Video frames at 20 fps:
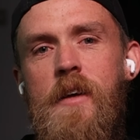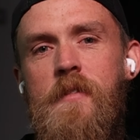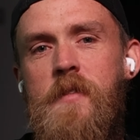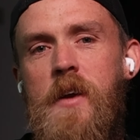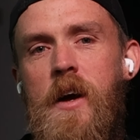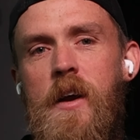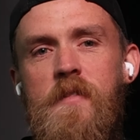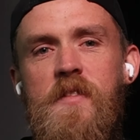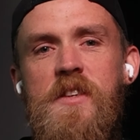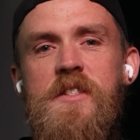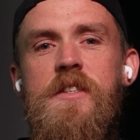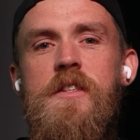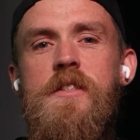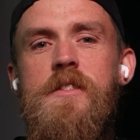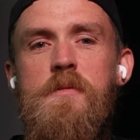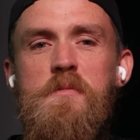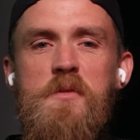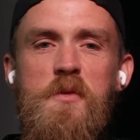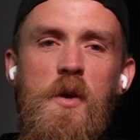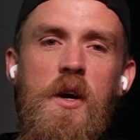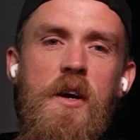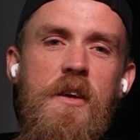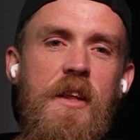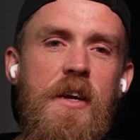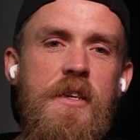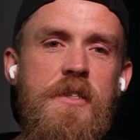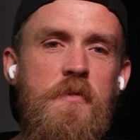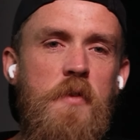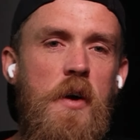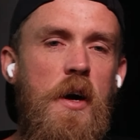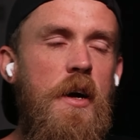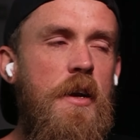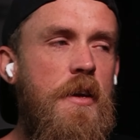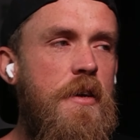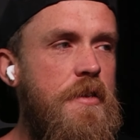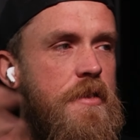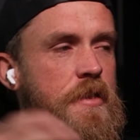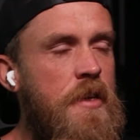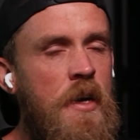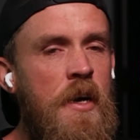and if none of your systems work, that's fine
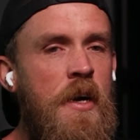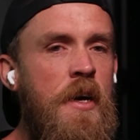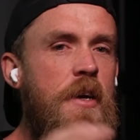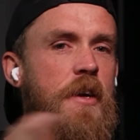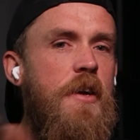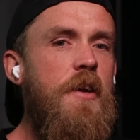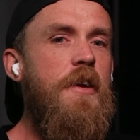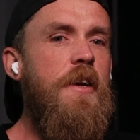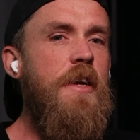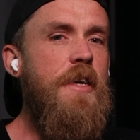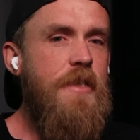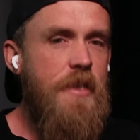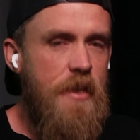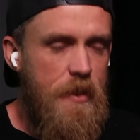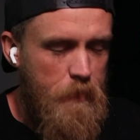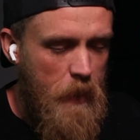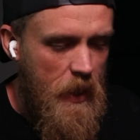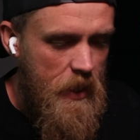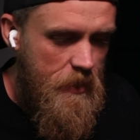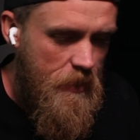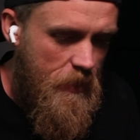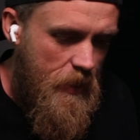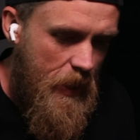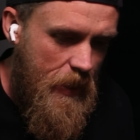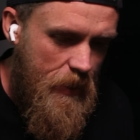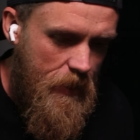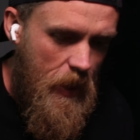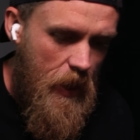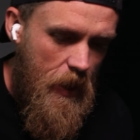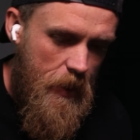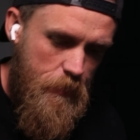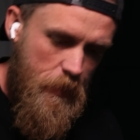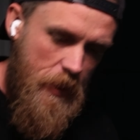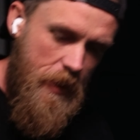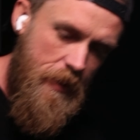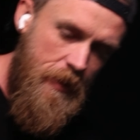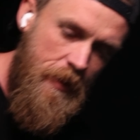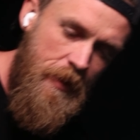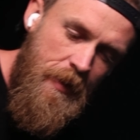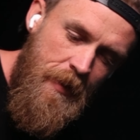because you don't need to depend on our
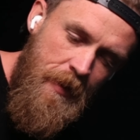hardware.